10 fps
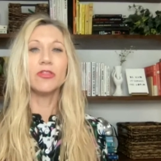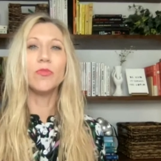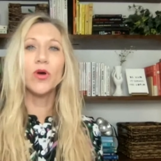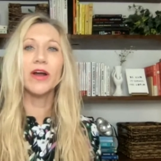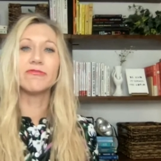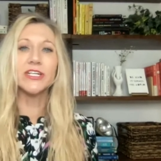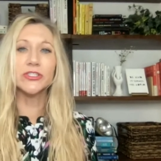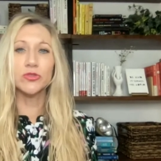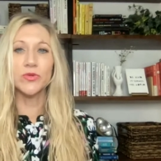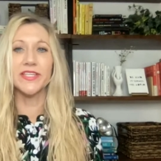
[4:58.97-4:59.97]
The more I've
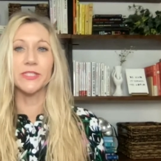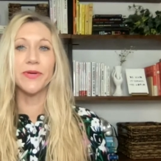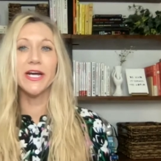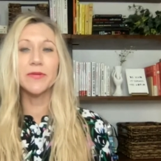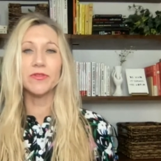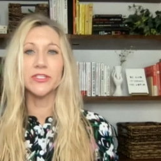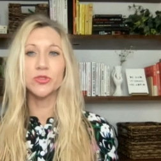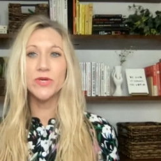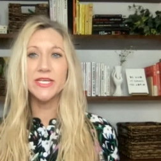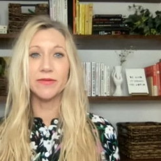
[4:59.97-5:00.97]
wrestled with this parable
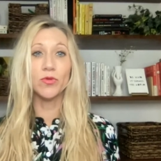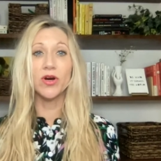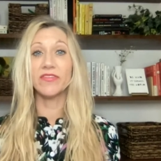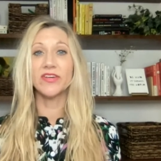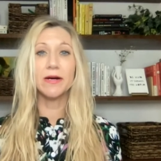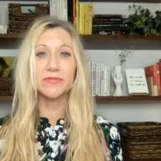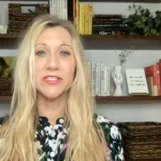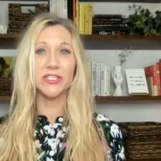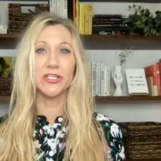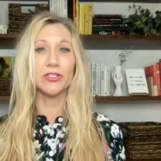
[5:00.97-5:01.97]
this week, the more I've come to
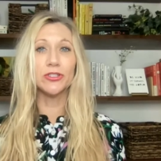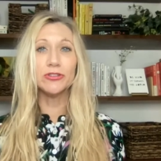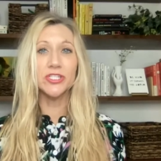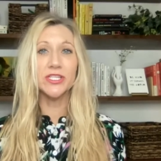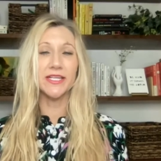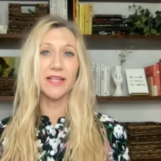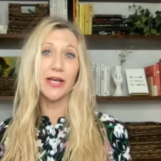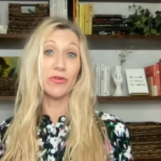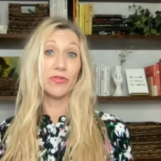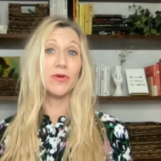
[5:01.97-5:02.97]
the conclusion that,
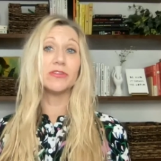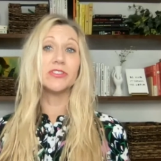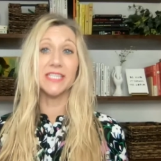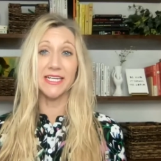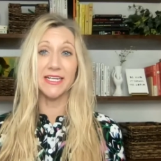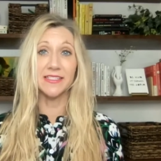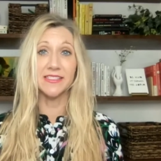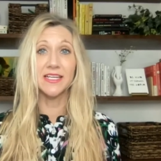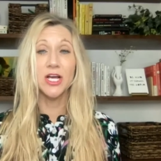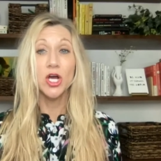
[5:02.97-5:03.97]
like with most
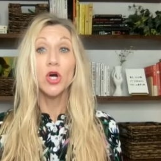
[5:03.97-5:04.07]
things,